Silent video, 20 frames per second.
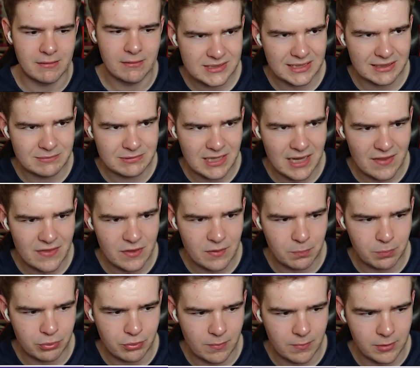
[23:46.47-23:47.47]
Seems like the
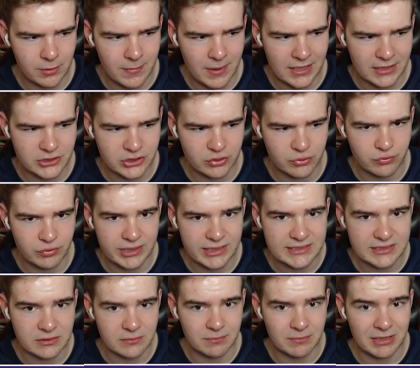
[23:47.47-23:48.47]
problem has
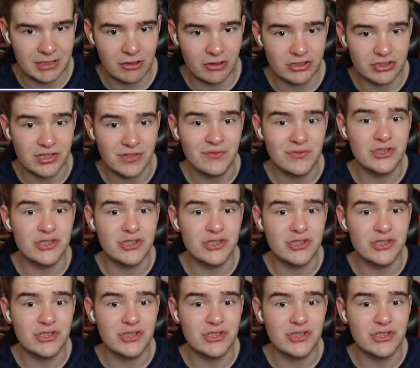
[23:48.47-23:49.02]
arisen because of